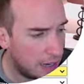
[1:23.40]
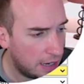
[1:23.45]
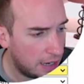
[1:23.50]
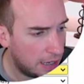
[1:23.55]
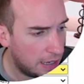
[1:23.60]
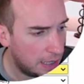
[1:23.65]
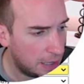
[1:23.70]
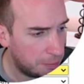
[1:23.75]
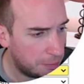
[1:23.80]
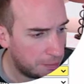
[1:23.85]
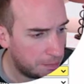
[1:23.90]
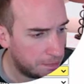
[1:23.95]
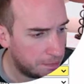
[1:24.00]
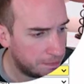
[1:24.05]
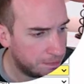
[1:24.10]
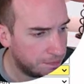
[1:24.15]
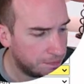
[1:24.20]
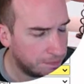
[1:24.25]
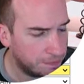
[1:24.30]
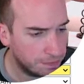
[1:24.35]

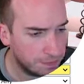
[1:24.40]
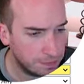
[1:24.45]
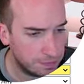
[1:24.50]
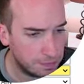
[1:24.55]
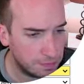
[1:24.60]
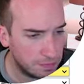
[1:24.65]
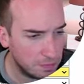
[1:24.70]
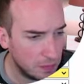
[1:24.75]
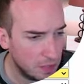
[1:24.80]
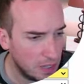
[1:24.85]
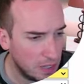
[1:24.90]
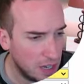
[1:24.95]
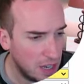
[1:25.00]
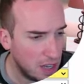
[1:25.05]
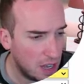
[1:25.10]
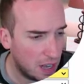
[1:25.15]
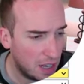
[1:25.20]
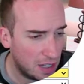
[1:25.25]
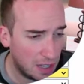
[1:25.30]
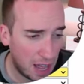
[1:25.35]
Um,
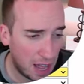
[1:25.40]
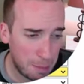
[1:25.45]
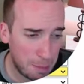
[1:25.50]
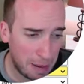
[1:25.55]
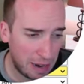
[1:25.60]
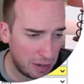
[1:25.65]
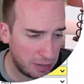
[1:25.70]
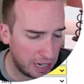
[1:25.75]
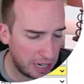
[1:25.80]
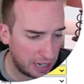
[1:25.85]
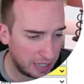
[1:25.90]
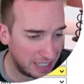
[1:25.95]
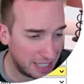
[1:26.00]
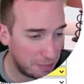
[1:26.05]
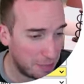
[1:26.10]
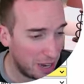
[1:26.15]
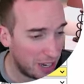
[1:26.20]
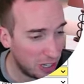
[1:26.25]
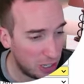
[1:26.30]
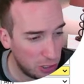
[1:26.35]
a lot of
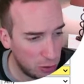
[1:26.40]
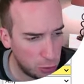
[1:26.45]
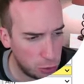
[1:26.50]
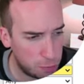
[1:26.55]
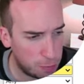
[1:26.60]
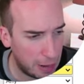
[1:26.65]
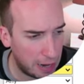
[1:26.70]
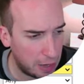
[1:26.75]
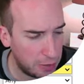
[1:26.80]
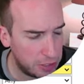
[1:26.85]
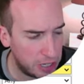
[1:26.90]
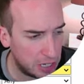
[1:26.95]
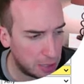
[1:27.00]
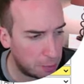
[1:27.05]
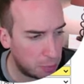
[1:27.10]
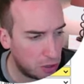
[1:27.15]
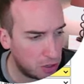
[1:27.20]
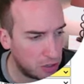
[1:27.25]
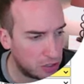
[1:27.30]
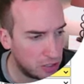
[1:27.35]
biotechs. I'm not a huge
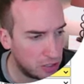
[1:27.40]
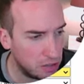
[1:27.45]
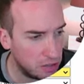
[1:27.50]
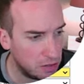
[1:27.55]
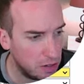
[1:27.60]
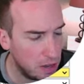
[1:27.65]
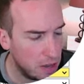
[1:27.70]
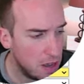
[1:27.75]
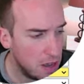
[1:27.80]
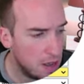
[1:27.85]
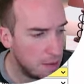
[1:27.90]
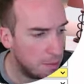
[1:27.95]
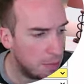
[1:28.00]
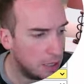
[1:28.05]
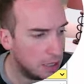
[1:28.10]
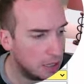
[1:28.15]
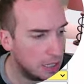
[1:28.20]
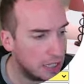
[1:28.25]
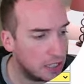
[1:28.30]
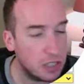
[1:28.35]
biotech person,
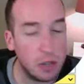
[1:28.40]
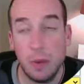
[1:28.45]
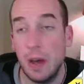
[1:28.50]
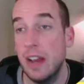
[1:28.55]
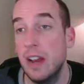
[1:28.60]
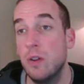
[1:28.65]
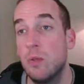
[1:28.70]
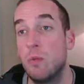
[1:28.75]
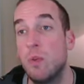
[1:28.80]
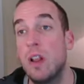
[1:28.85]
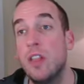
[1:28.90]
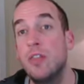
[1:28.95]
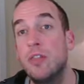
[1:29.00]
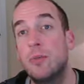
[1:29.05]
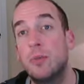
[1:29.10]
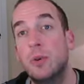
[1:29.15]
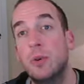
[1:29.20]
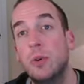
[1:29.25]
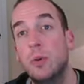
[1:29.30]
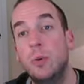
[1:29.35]
but let's go ahead and
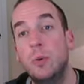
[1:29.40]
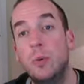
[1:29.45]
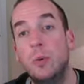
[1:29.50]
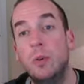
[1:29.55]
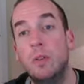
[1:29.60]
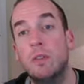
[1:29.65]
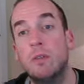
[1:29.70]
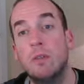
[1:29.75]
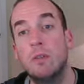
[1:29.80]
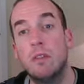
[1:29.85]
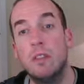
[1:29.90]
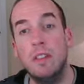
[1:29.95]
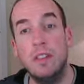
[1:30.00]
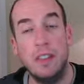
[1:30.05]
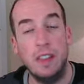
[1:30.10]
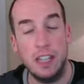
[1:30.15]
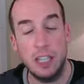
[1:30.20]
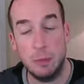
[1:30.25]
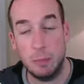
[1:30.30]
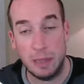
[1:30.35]
run through
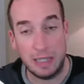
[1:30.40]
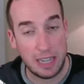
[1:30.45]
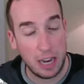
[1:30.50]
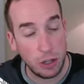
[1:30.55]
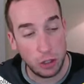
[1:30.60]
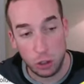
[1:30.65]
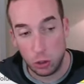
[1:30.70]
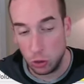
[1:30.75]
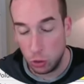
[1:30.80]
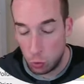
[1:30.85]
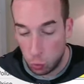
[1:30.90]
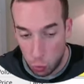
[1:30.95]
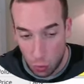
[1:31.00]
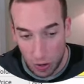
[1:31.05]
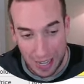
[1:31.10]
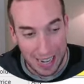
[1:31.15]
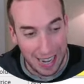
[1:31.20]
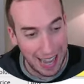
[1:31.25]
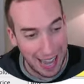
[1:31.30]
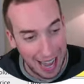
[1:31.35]
these potential
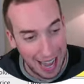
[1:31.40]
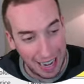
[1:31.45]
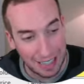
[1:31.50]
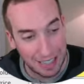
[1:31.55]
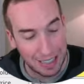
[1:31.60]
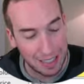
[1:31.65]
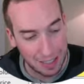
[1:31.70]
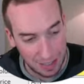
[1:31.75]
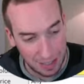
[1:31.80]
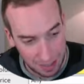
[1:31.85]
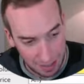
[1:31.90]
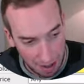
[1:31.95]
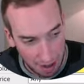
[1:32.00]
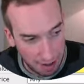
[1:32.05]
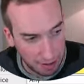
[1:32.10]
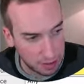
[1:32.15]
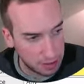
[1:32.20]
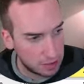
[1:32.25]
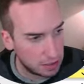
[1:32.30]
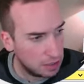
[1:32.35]
20x
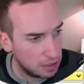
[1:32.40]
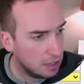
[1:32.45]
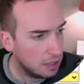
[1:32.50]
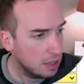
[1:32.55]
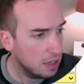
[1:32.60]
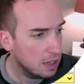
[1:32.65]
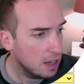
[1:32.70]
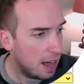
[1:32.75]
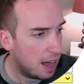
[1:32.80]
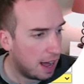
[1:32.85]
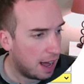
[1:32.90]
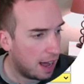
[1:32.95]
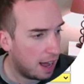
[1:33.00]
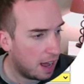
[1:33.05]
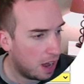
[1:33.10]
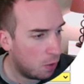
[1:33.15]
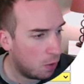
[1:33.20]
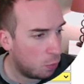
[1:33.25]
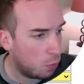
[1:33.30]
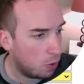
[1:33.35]
stocks.
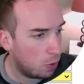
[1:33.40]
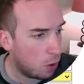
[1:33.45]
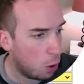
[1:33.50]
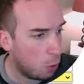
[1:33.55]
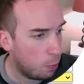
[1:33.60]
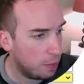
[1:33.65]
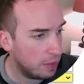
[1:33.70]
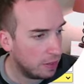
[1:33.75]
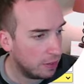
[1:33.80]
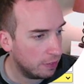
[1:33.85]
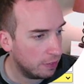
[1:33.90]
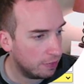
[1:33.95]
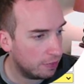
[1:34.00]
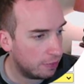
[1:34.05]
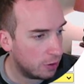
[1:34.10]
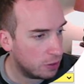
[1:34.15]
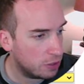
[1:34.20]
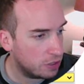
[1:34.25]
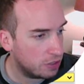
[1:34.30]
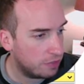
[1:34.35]
Uh, we'll open the
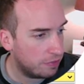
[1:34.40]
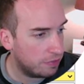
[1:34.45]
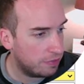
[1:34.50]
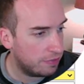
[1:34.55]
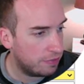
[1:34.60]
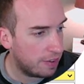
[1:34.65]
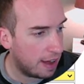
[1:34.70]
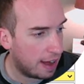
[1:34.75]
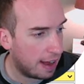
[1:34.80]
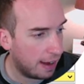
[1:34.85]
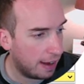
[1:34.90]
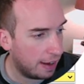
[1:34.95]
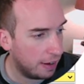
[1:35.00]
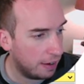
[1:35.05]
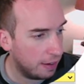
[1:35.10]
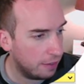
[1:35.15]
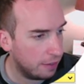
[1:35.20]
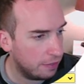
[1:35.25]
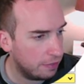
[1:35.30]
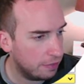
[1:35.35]
first
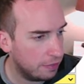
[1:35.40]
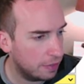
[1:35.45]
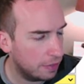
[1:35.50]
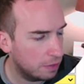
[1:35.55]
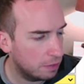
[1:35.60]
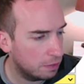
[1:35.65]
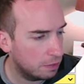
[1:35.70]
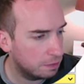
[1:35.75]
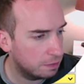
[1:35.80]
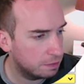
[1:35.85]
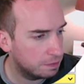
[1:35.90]
five.